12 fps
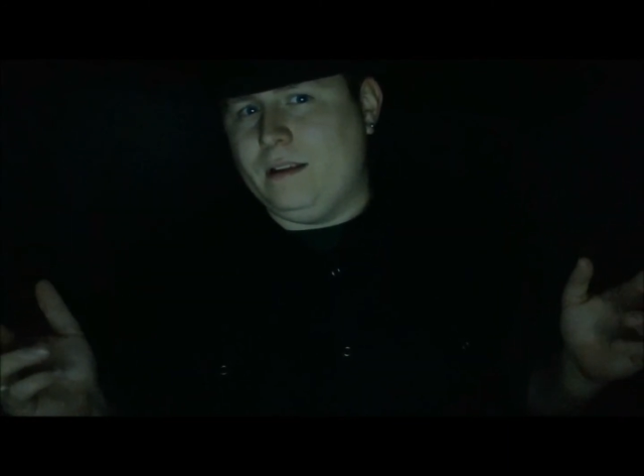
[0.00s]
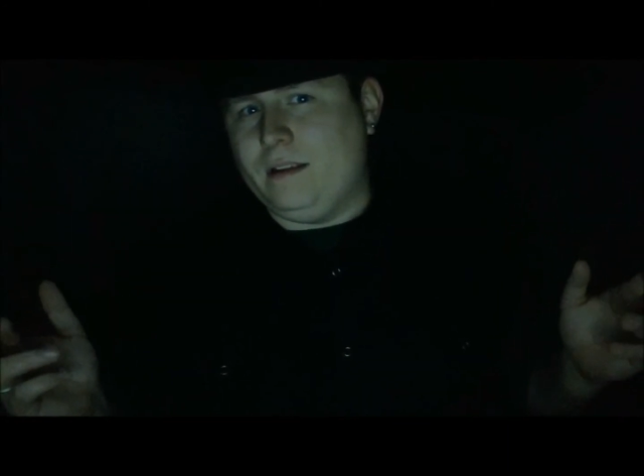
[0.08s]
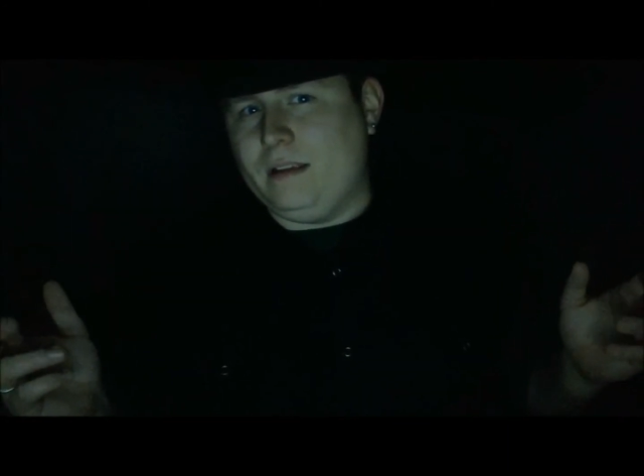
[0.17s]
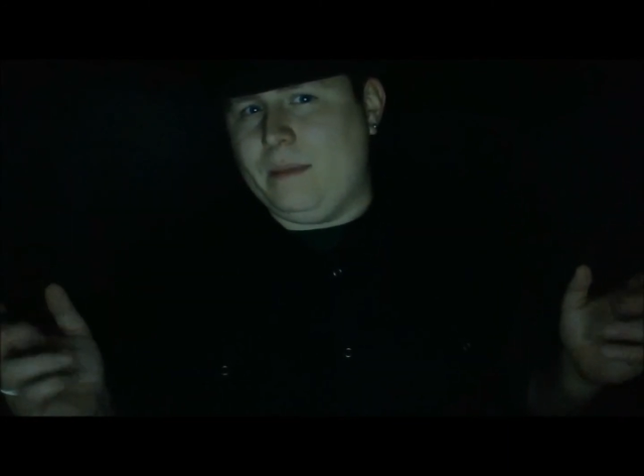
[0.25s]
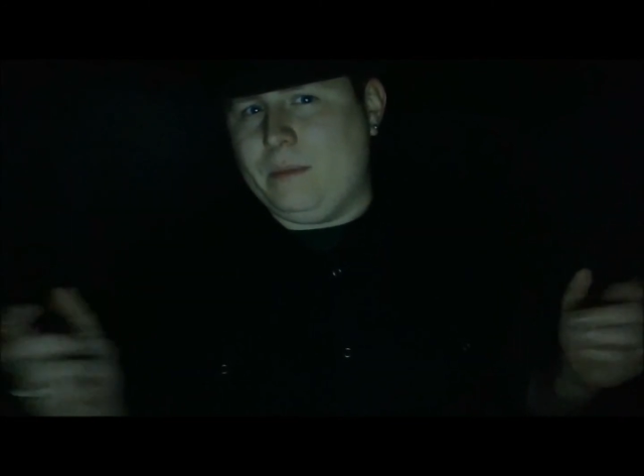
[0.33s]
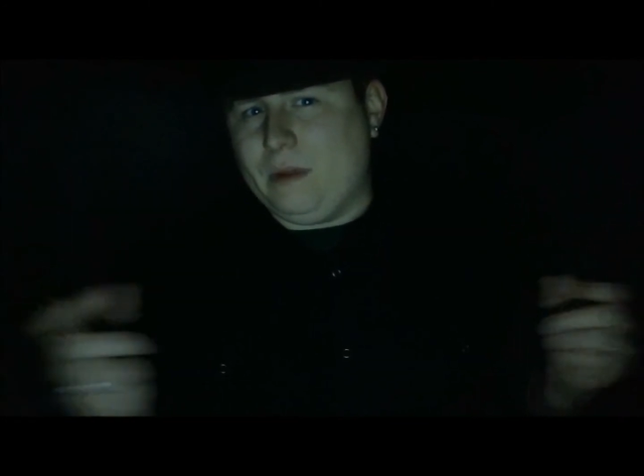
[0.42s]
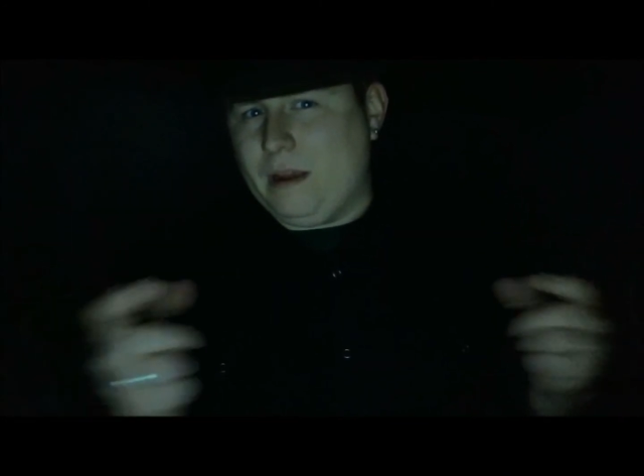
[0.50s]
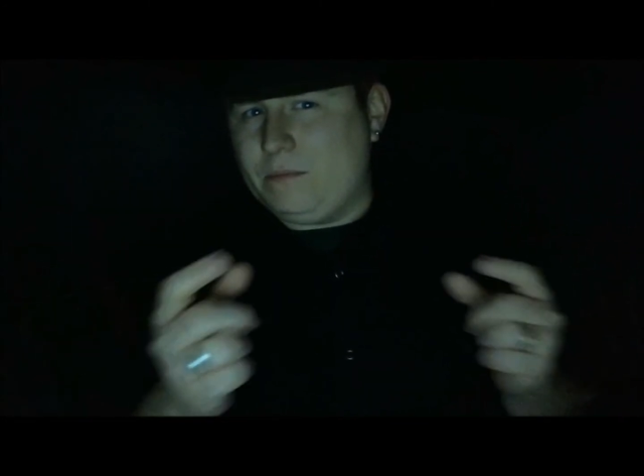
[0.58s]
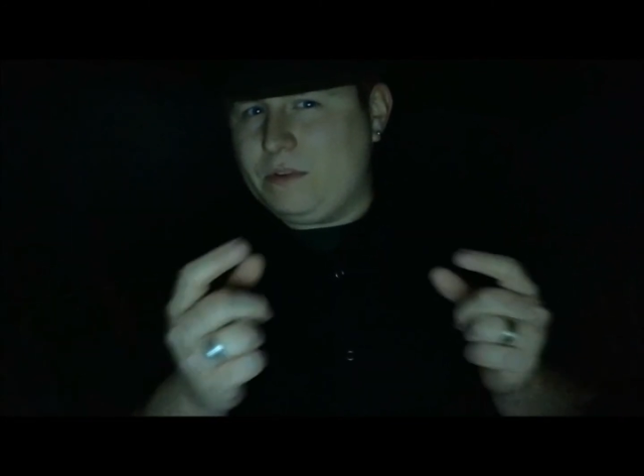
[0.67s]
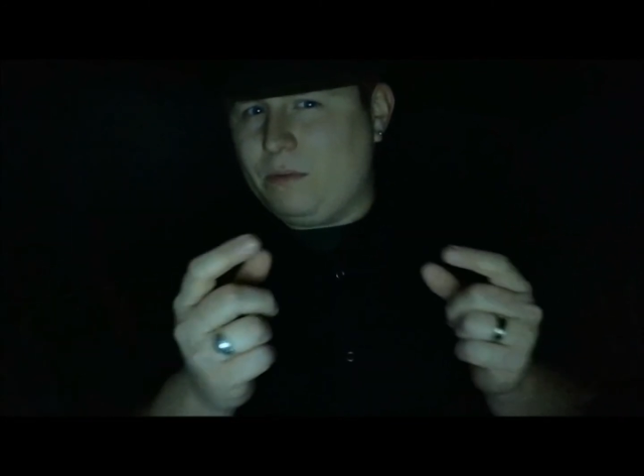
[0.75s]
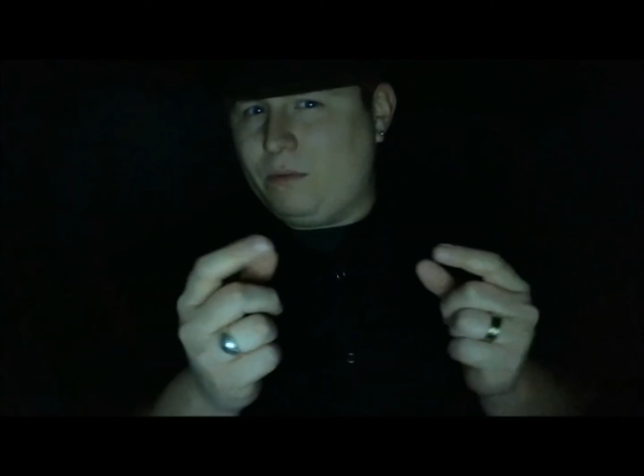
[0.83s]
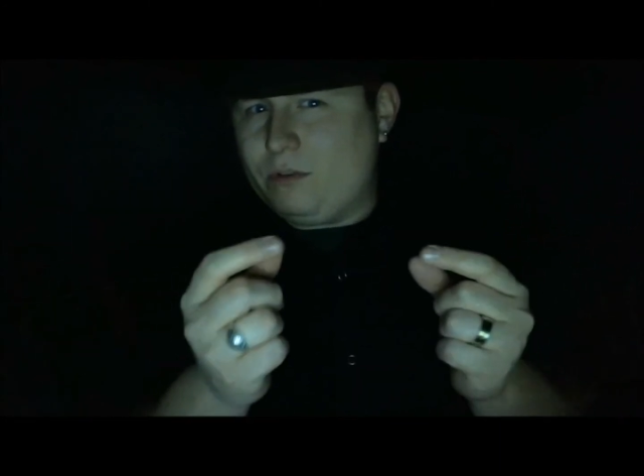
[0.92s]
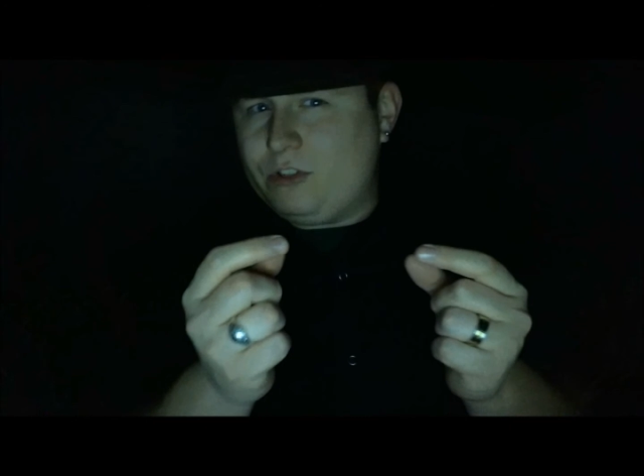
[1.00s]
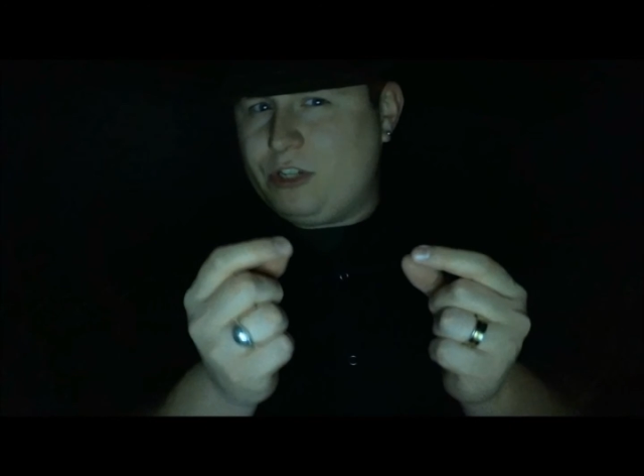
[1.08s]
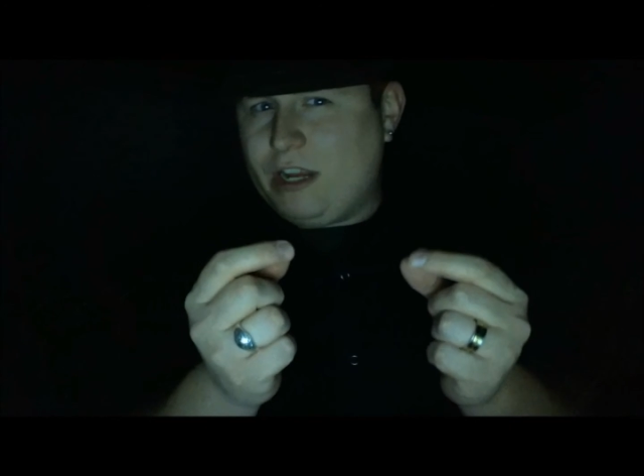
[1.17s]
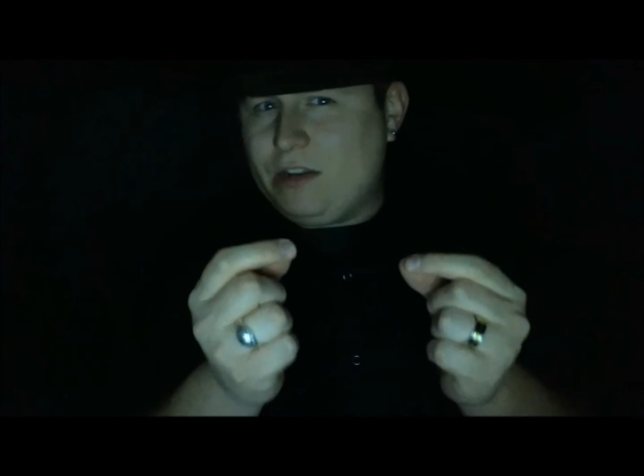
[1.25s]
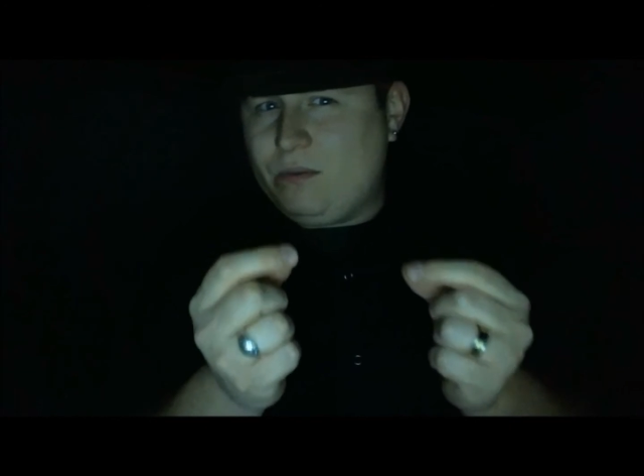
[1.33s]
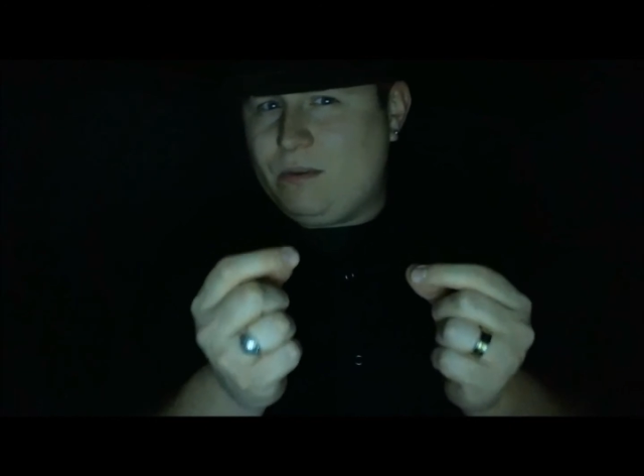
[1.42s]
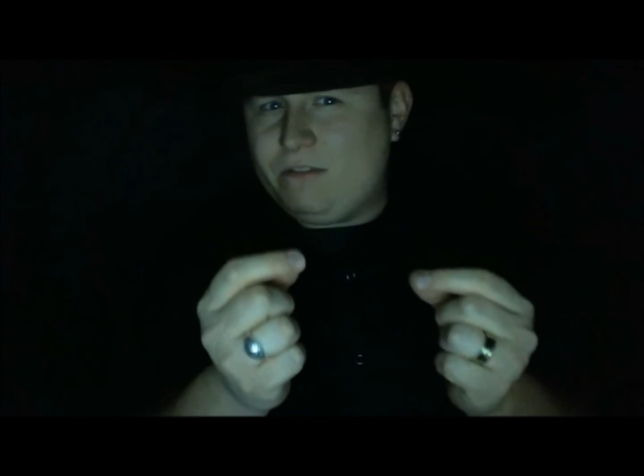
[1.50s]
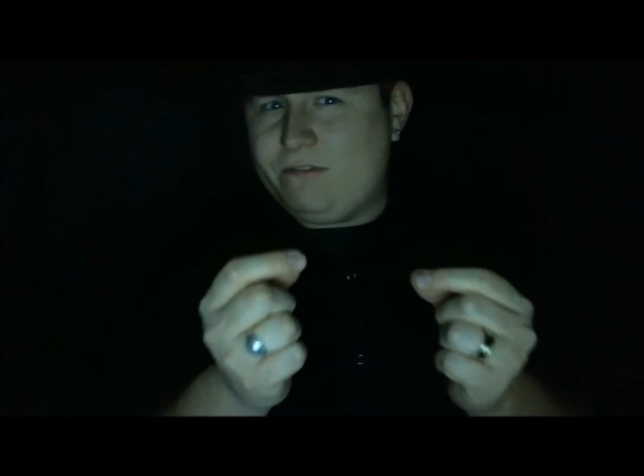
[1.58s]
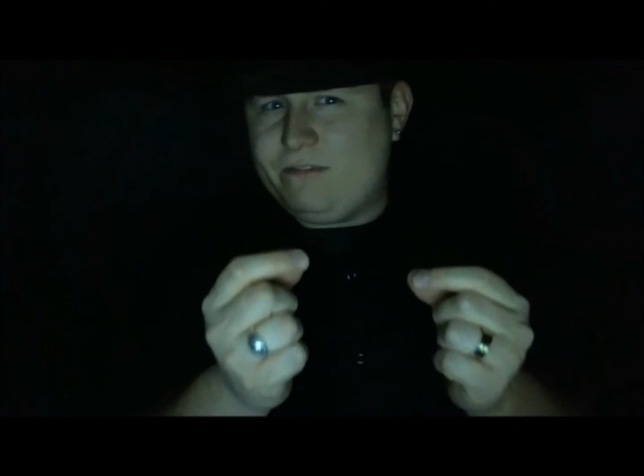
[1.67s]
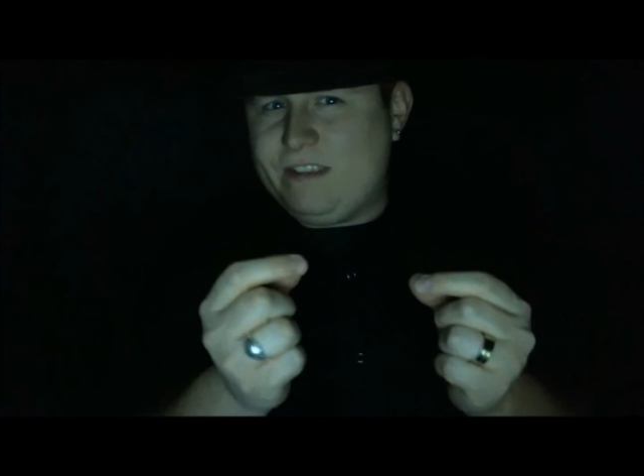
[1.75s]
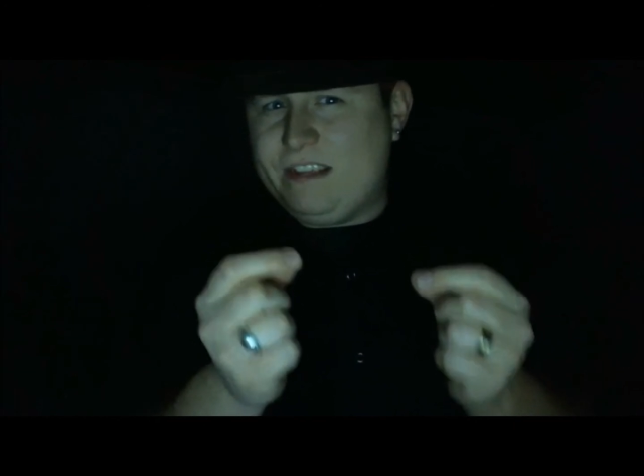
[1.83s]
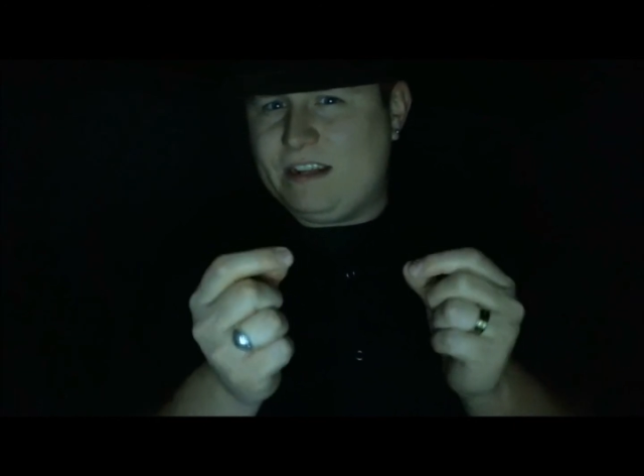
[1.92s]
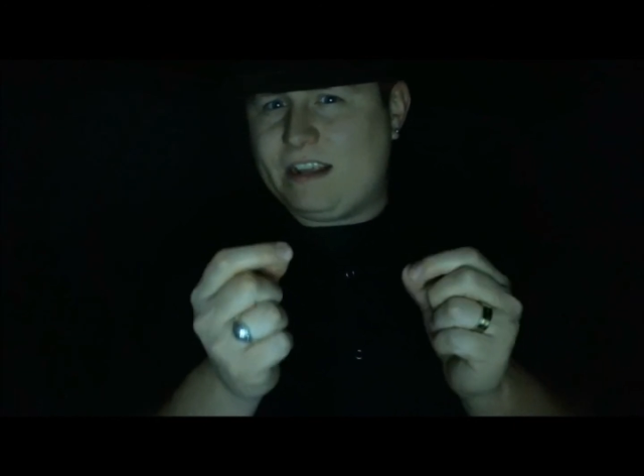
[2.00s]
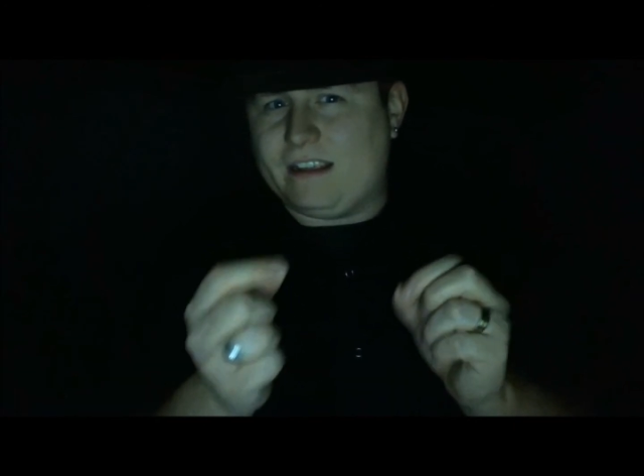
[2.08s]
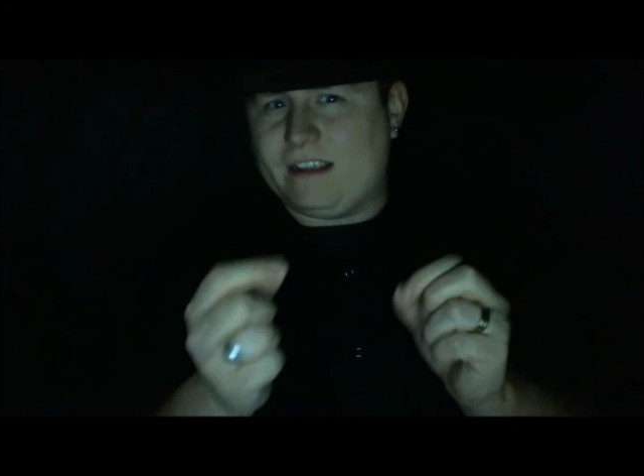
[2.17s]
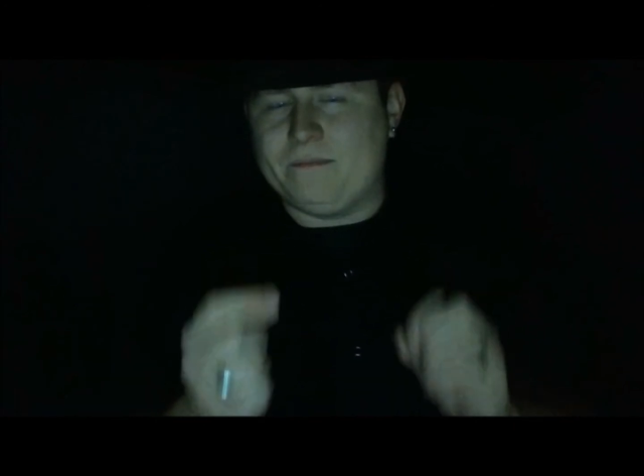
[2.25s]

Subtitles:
it becomes a more genuine feeling.